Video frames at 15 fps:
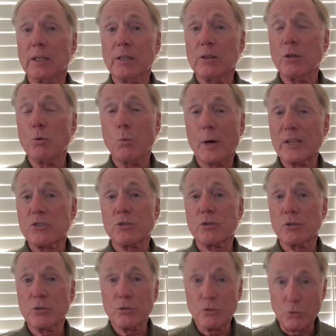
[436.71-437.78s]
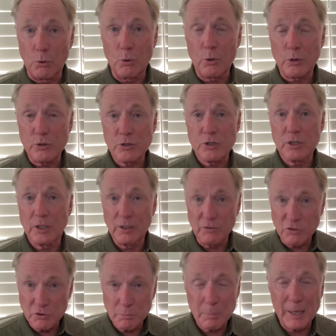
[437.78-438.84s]
the western doors of
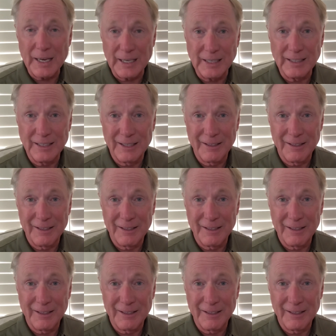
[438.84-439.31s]
Spain.